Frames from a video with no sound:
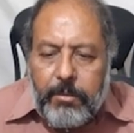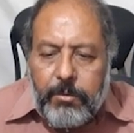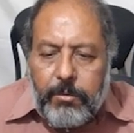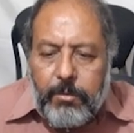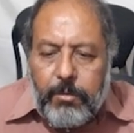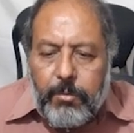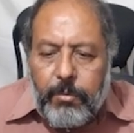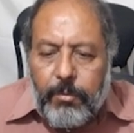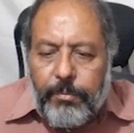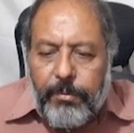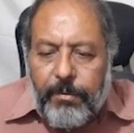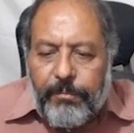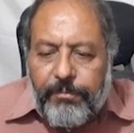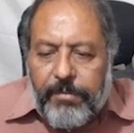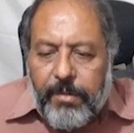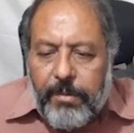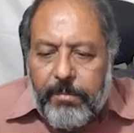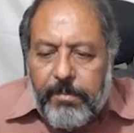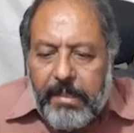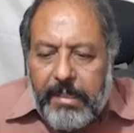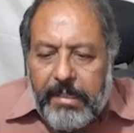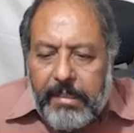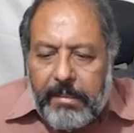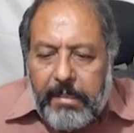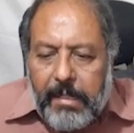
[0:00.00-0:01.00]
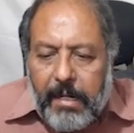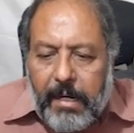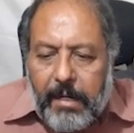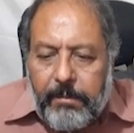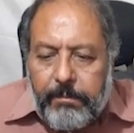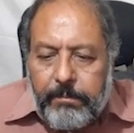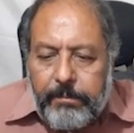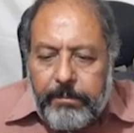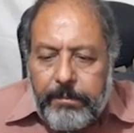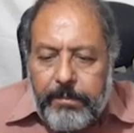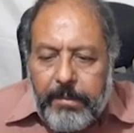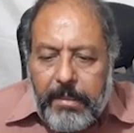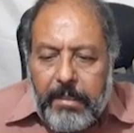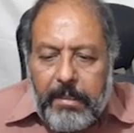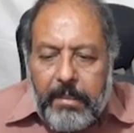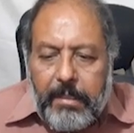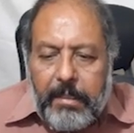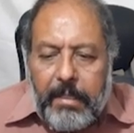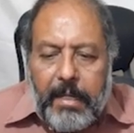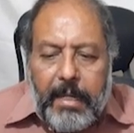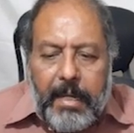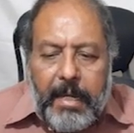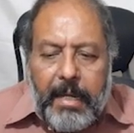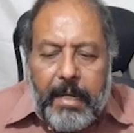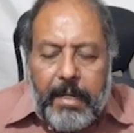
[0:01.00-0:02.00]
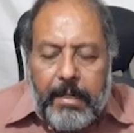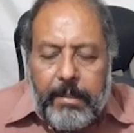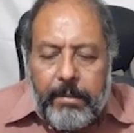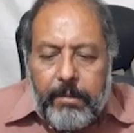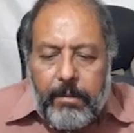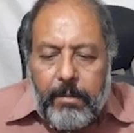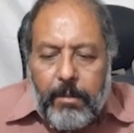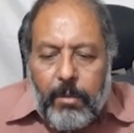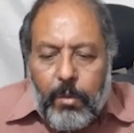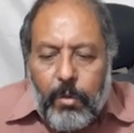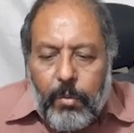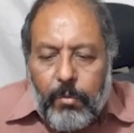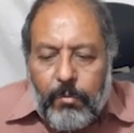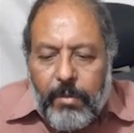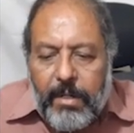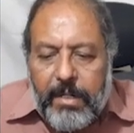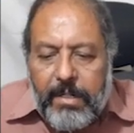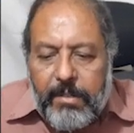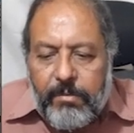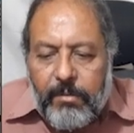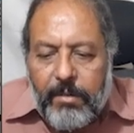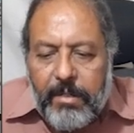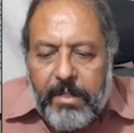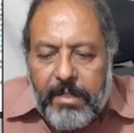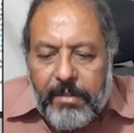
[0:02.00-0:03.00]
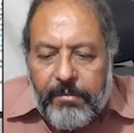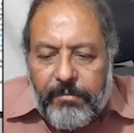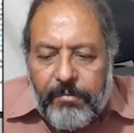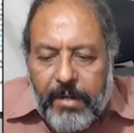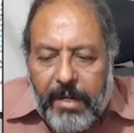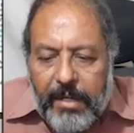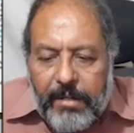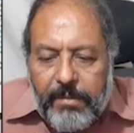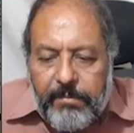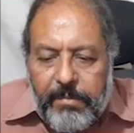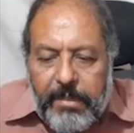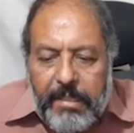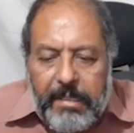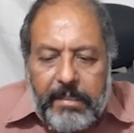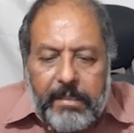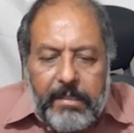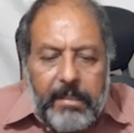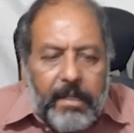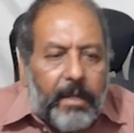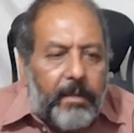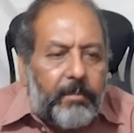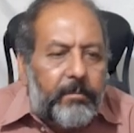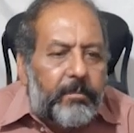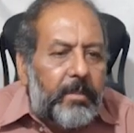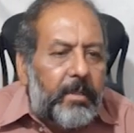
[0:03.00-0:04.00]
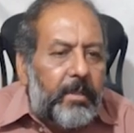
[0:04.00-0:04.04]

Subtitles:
250 milligram and 125 milligram,